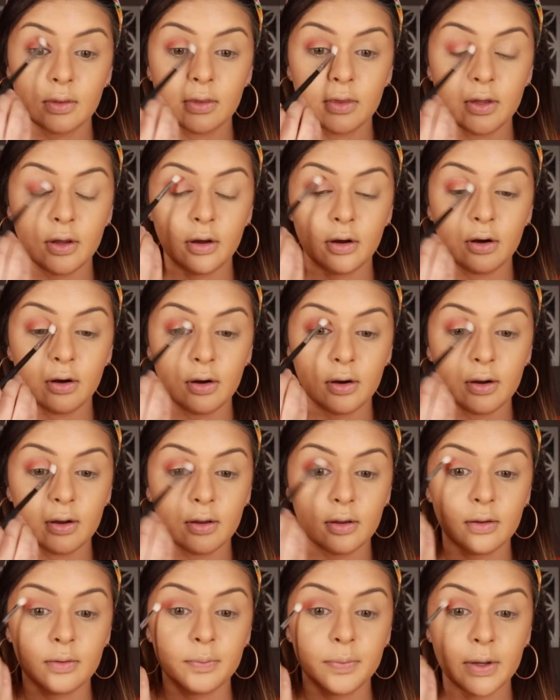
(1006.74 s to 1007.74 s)
their
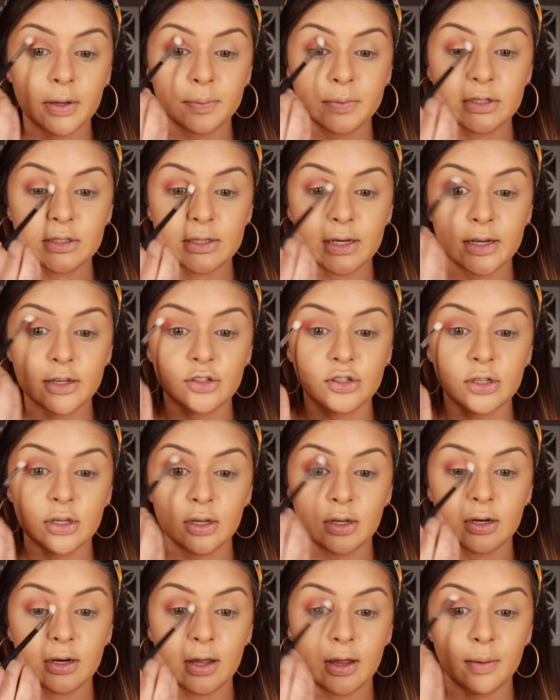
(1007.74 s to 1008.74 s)

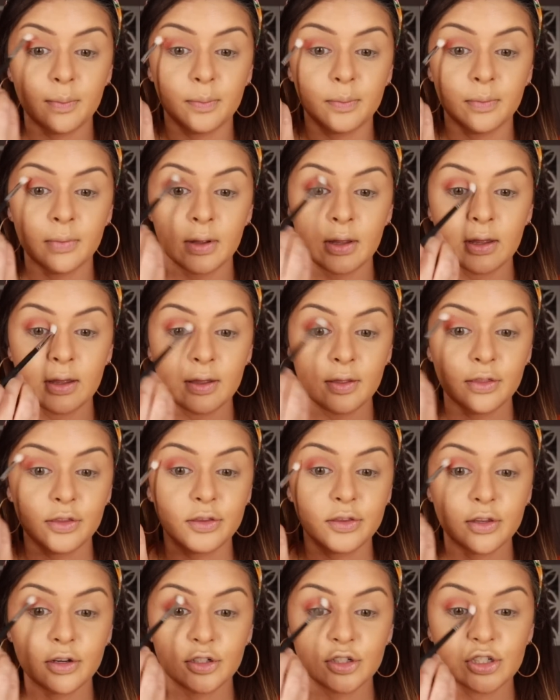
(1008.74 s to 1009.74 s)
pigmentation and
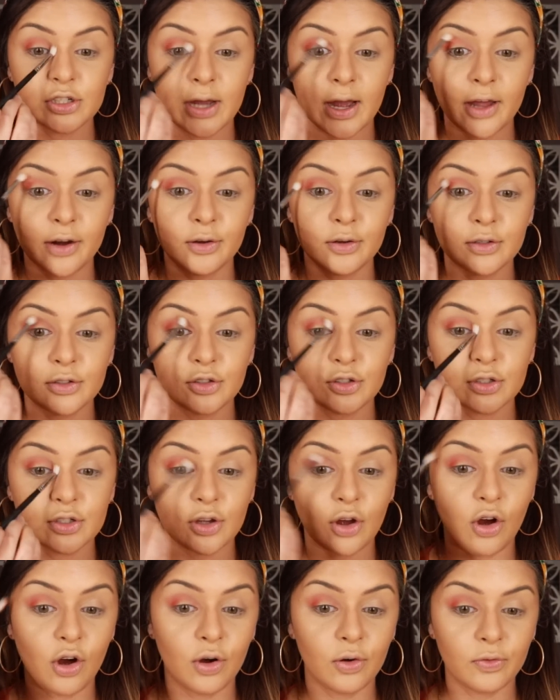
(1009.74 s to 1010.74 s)
their shadows
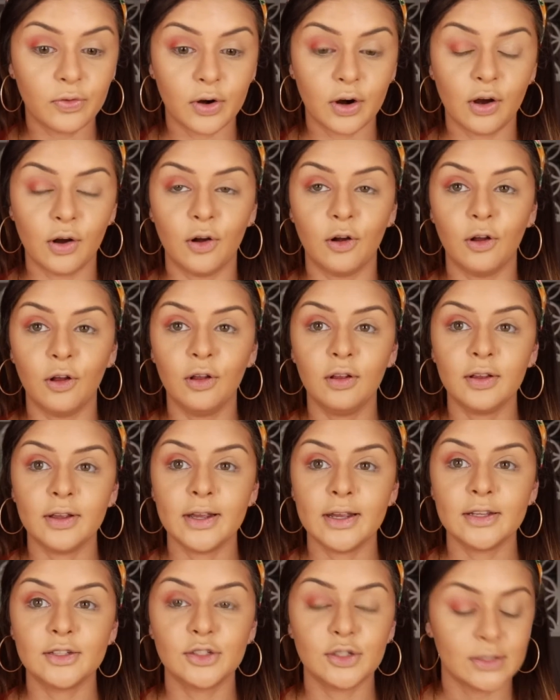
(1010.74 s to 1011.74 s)
just overall
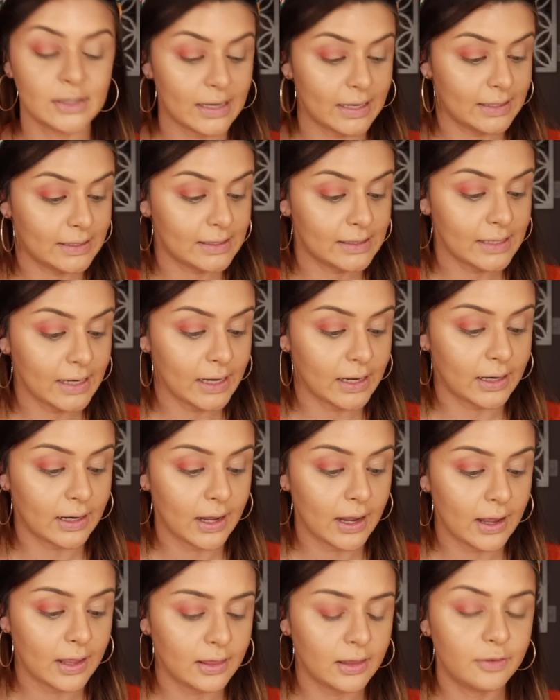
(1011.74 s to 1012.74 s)
is just insane.
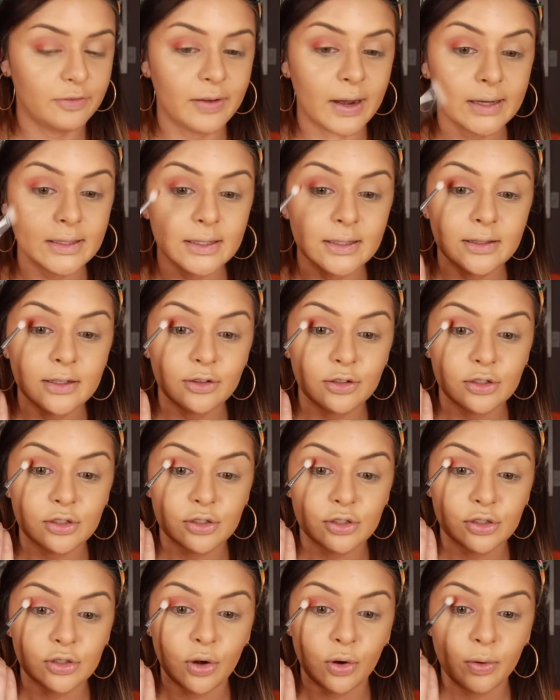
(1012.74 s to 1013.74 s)
And the fact that they're
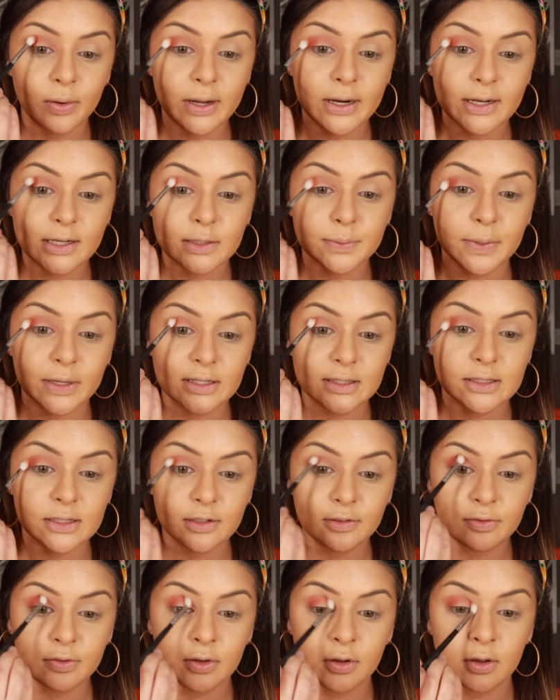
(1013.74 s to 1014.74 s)
so
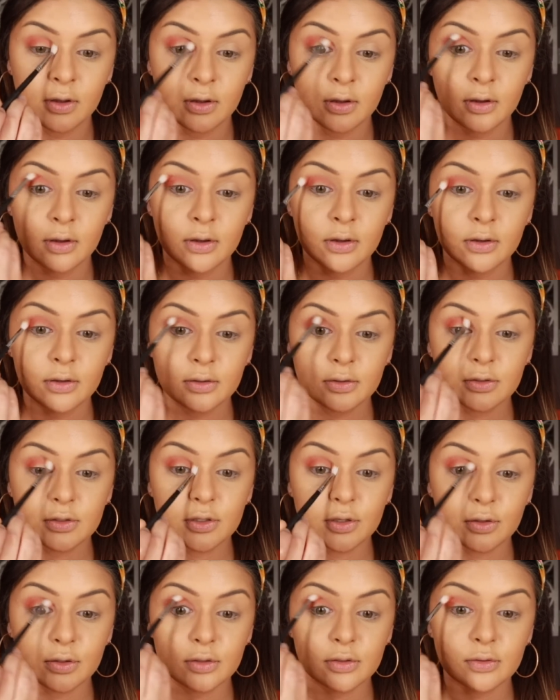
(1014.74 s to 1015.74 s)
inexpensive
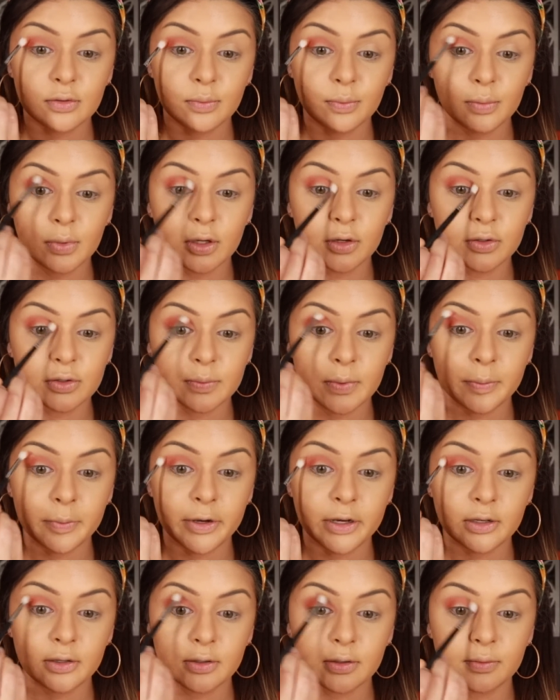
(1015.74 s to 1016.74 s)
just blows my
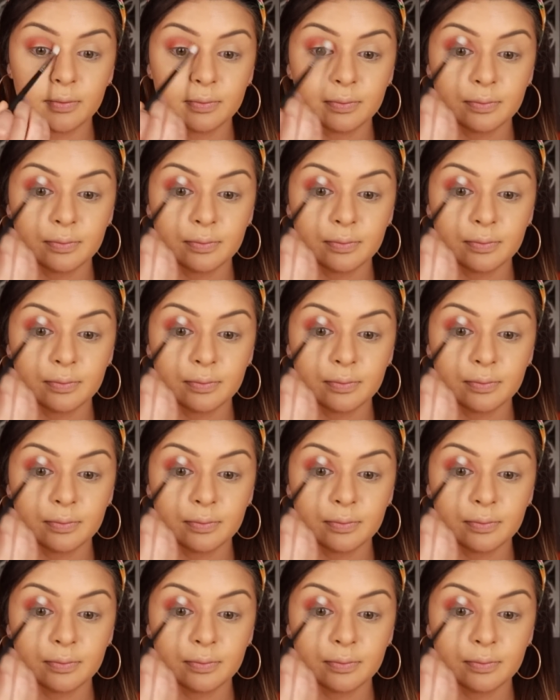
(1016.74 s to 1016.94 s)
mind.